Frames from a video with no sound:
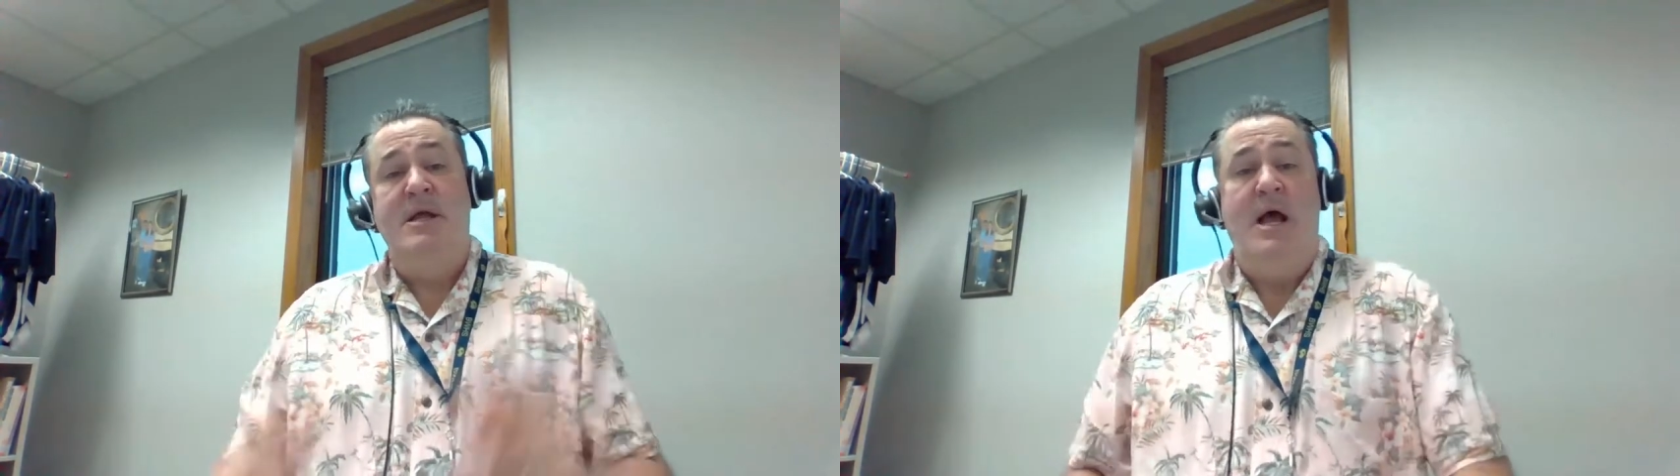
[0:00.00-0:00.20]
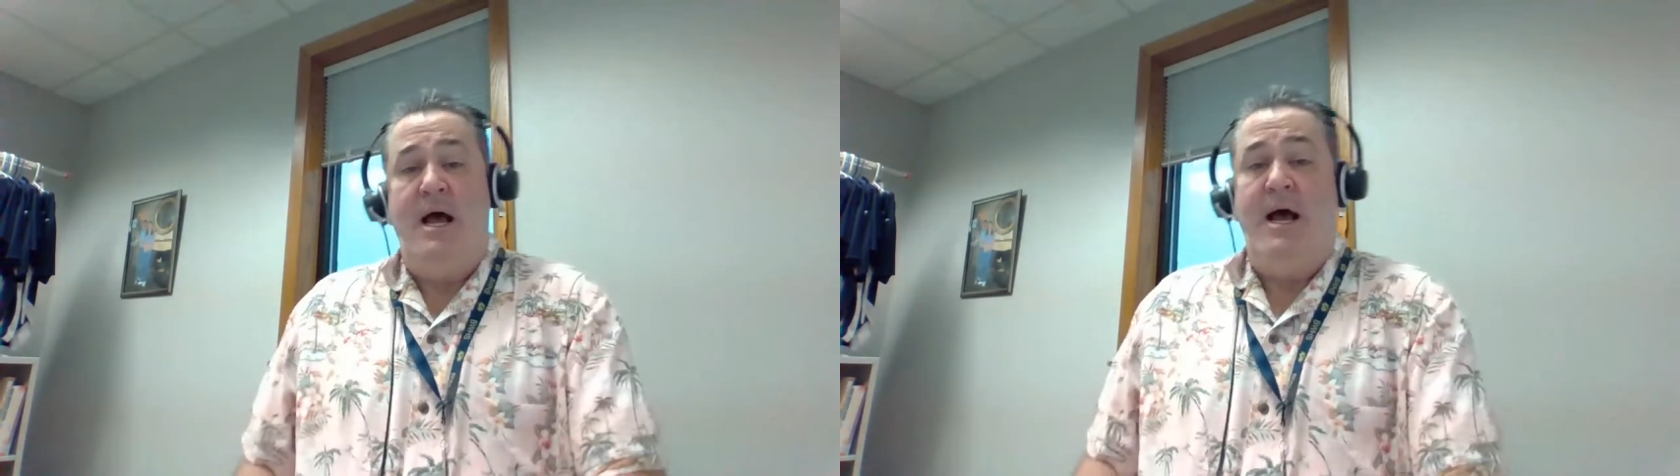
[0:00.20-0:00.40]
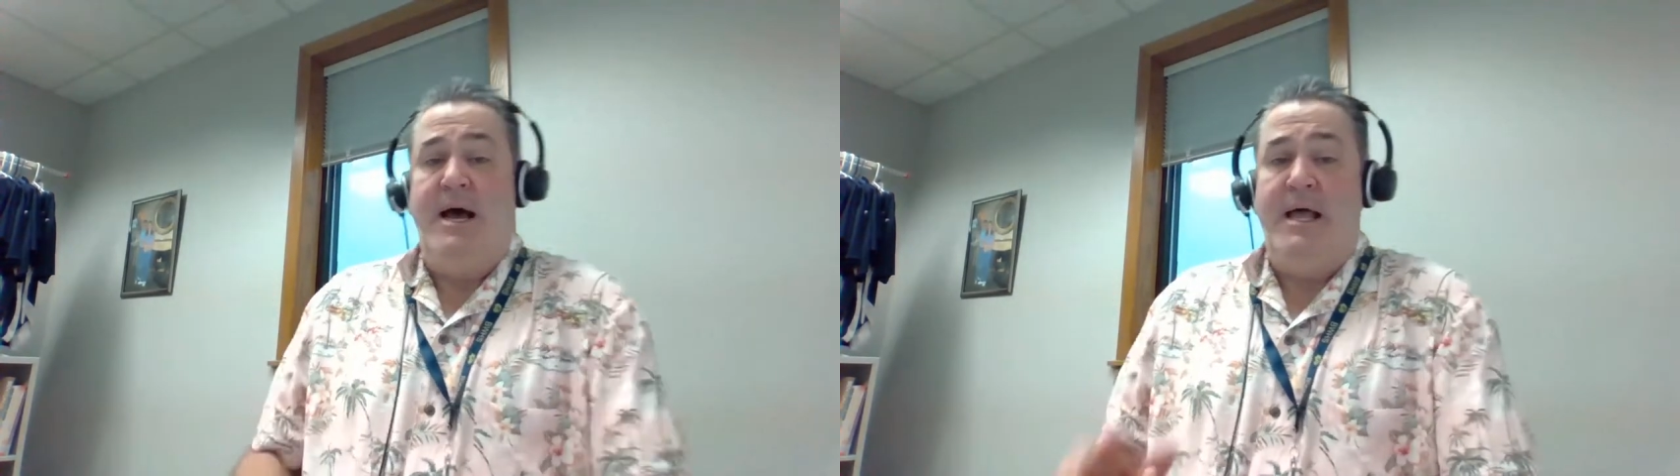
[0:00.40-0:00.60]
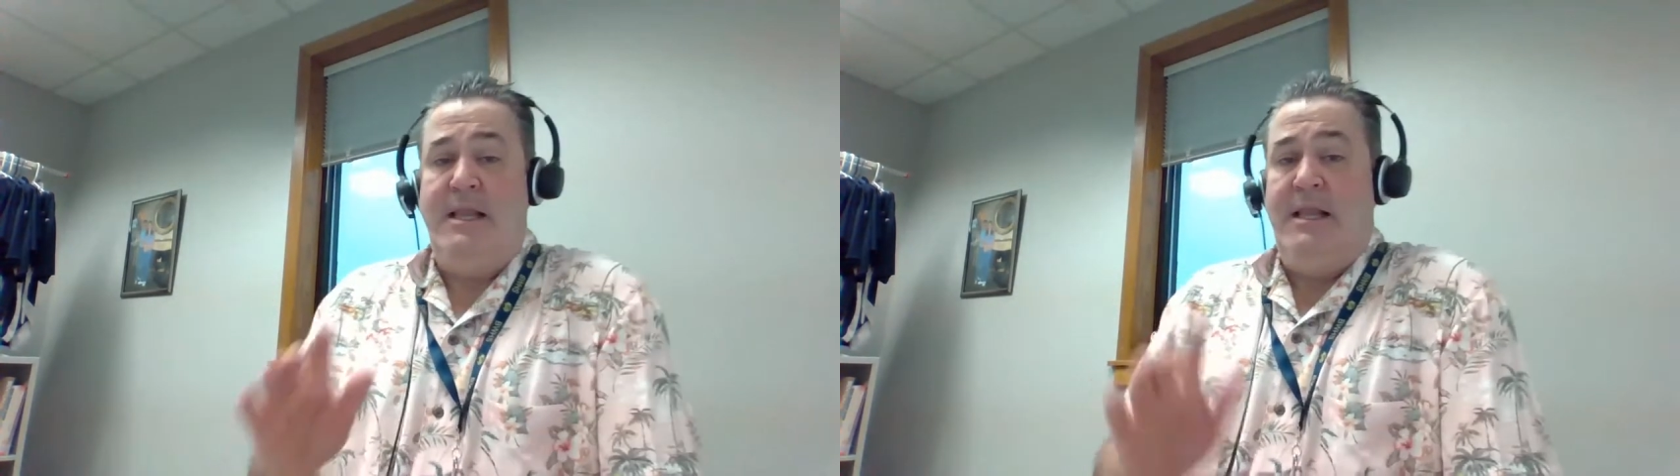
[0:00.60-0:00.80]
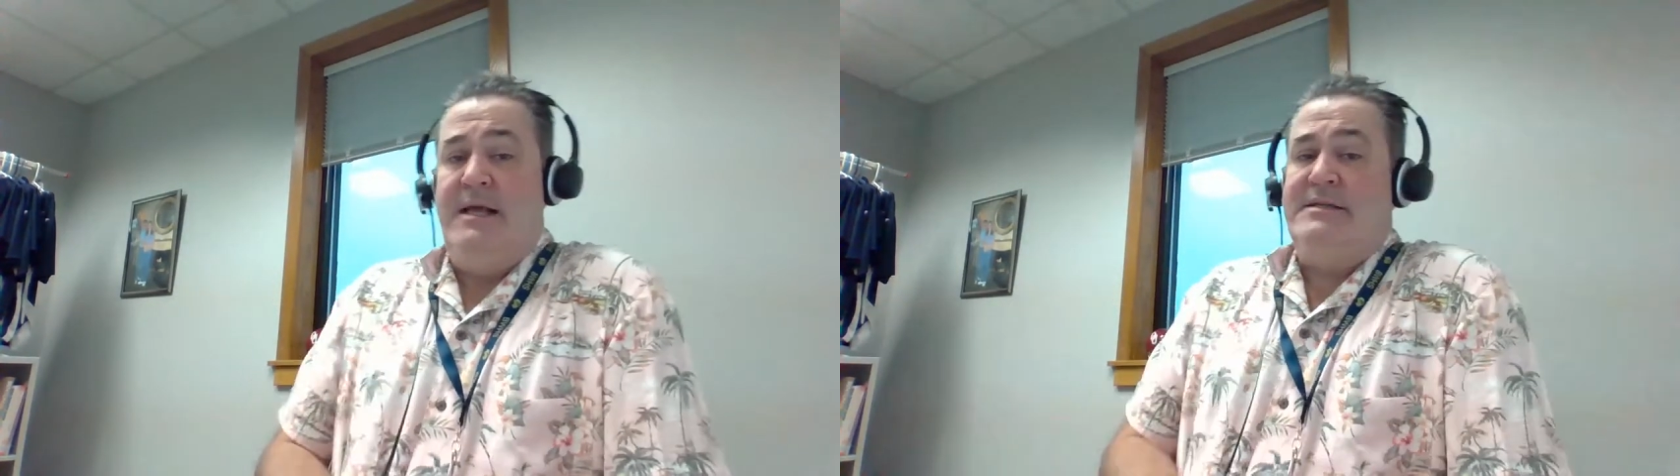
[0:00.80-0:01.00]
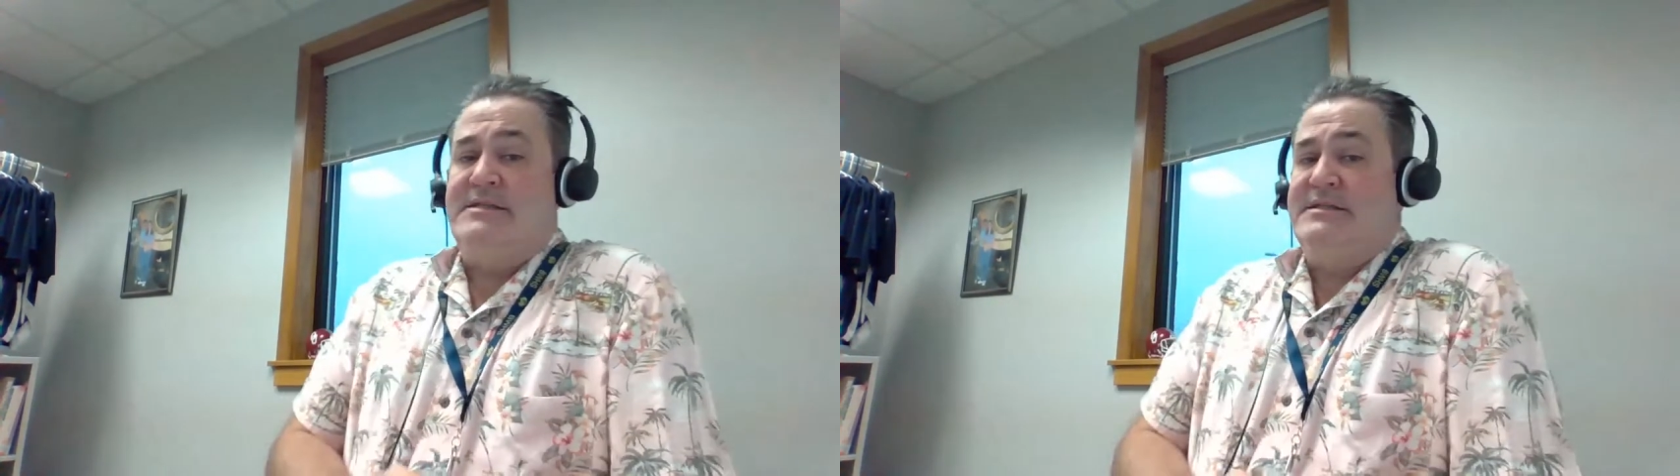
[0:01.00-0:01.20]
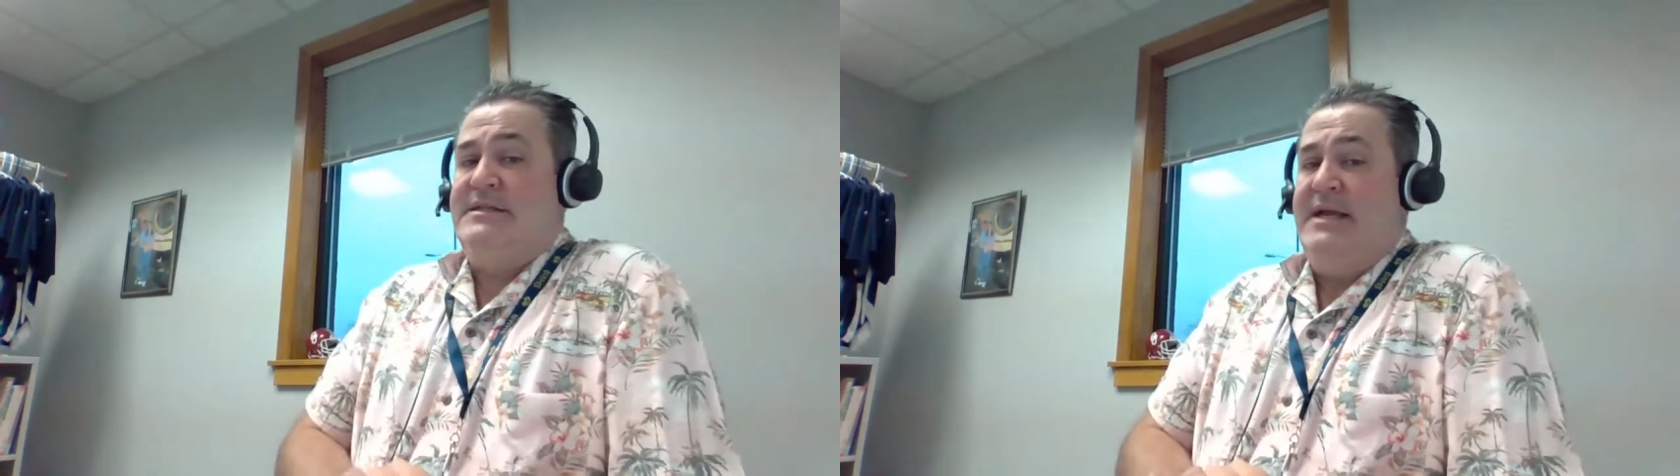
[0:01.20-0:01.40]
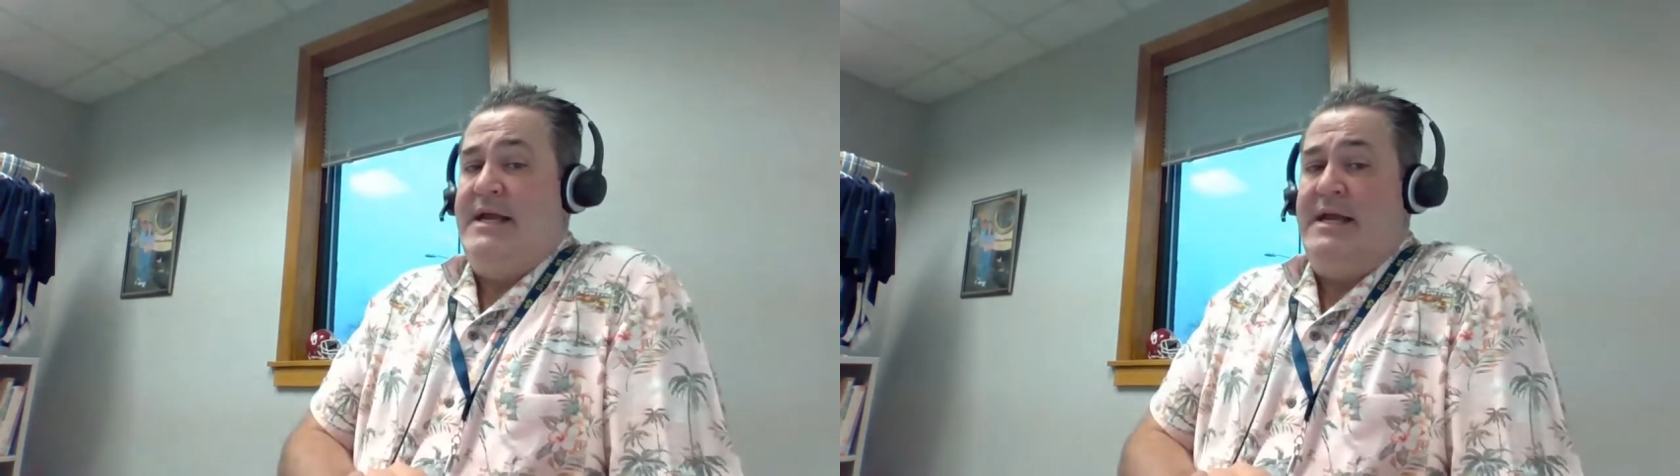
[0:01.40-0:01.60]
Let's
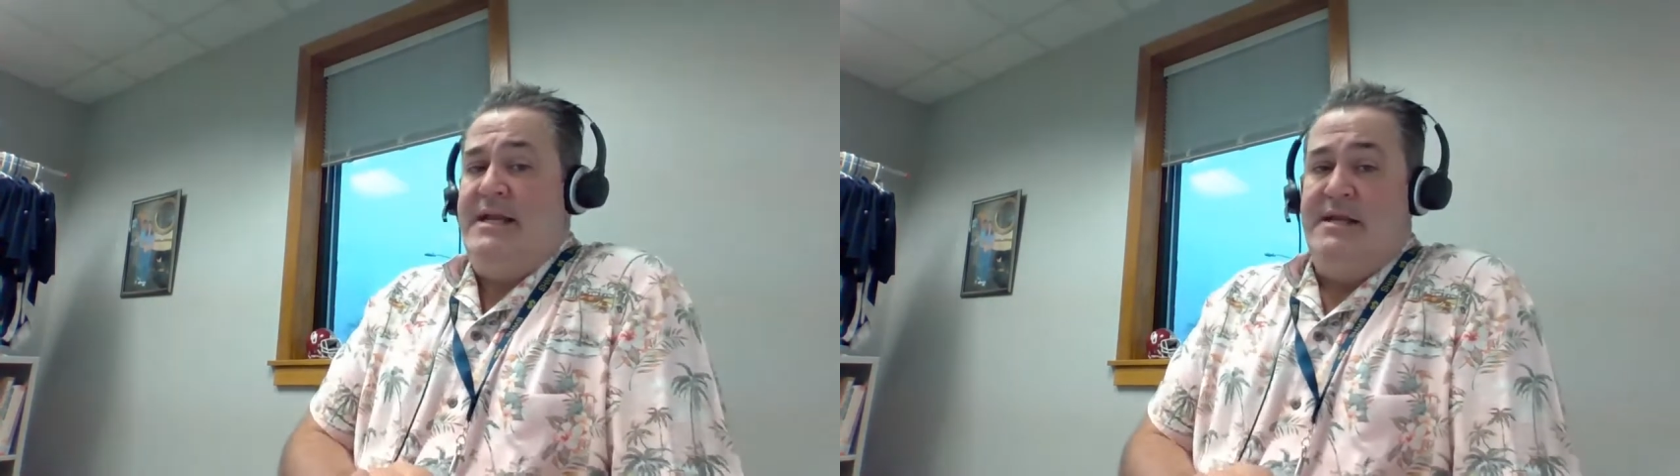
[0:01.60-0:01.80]
see.